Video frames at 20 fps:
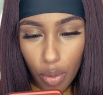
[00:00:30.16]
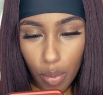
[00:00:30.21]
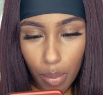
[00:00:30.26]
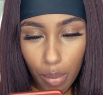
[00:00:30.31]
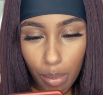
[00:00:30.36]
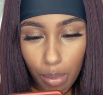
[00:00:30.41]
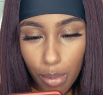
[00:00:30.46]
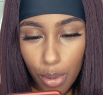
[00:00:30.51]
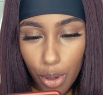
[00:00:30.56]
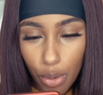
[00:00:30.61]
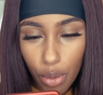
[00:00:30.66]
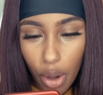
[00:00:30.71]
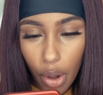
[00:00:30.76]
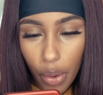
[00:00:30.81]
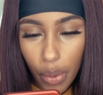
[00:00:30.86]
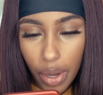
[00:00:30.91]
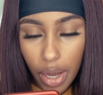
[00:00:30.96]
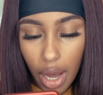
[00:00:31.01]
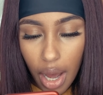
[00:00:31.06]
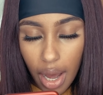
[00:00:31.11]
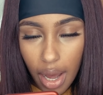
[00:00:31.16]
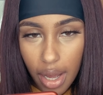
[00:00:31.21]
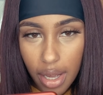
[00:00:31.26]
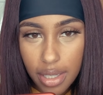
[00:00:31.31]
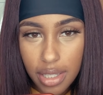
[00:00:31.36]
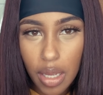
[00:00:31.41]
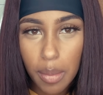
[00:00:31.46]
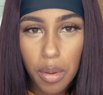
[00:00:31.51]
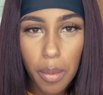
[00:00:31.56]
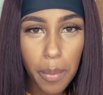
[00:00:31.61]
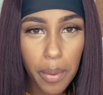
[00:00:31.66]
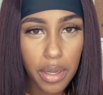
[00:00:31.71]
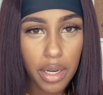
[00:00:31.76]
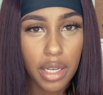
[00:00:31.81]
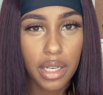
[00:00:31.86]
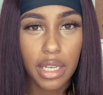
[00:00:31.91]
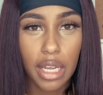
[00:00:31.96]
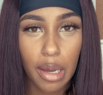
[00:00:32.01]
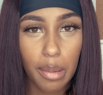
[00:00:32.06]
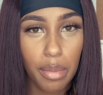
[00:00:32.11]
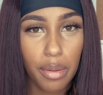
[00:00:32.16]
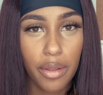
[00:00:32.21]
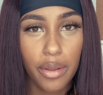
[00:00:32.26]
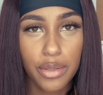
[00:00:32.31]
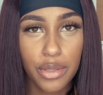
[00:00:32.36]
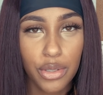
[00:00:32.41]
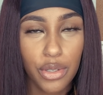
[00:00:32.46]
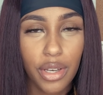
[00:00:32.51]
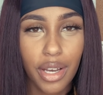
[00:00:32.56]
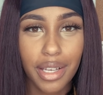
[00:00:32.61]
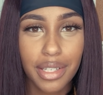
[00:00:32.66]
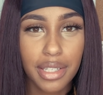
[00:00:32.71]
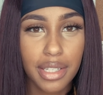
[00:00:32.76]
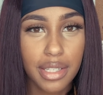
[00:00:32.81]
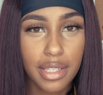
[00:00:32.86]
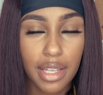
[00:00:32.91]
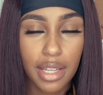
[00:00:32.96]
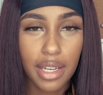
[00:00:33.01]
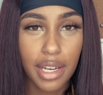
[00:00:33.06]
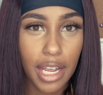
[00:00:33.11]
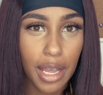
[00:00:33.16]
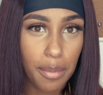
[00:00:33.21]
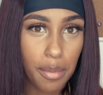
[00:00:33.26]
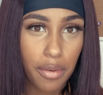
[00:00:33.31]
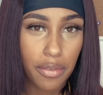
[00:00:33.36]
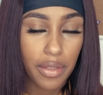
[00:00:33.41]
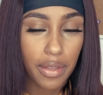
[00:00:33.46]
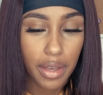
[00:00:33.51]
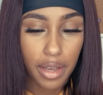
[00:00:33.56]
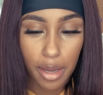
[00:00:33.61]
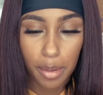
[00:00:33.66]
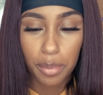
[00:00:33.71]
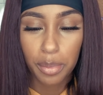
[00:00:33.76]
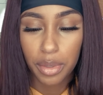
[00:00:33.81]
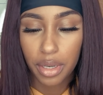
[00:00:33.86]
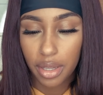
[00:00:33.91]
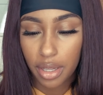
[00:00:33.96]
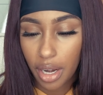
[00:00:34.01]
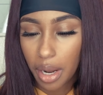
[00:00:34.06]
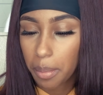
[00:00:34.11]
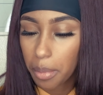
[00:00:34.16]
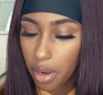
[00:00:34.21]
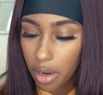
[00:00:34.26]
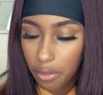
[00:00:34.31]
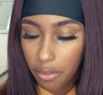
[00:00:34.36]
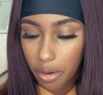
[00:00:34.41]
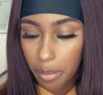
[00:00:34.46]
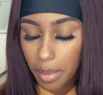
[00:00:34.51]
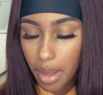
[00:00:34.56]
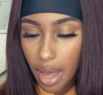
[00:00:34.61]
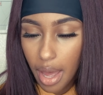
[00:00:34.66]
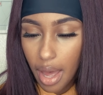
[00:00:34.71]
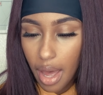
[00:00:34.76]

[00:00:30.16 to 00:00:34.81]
Muokass. I'm gonna put it down below so you guys can see the name of the company that I bought it from.